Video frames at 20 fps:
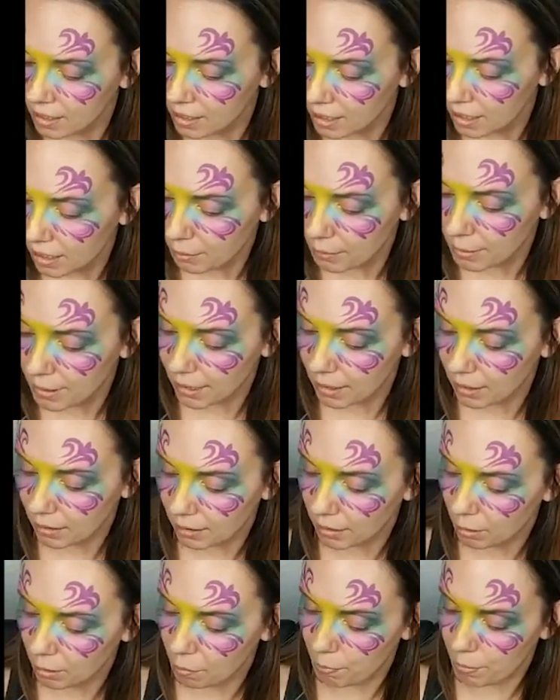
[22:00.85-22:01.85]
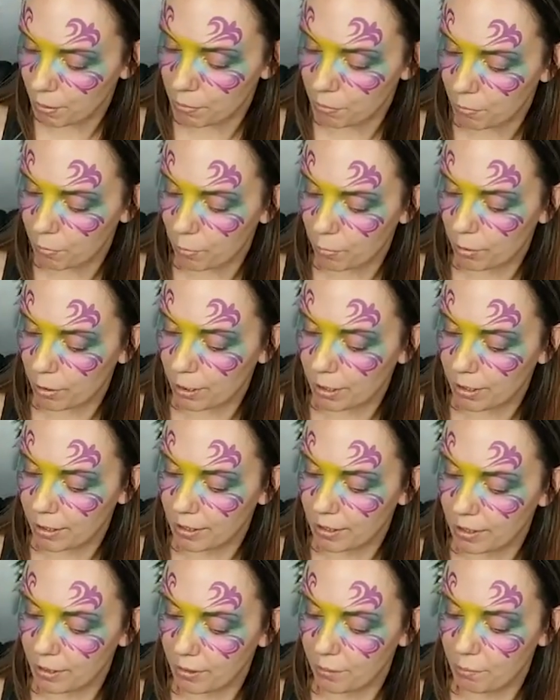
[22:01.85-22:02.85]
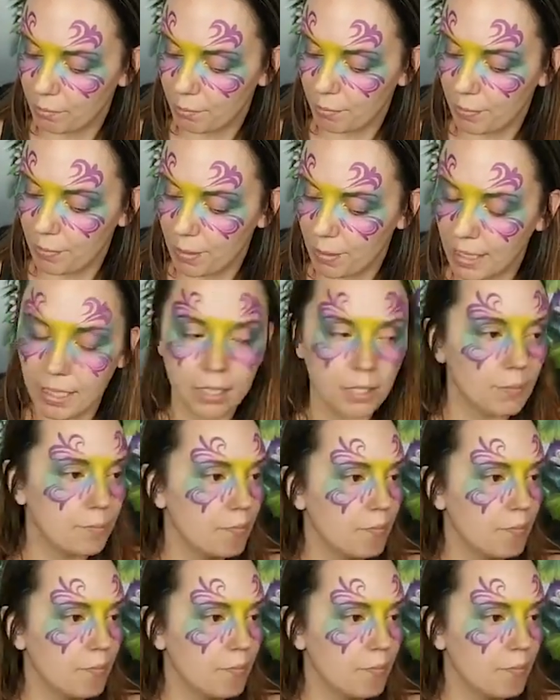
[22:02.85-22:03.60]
let me get a little bit more makeup.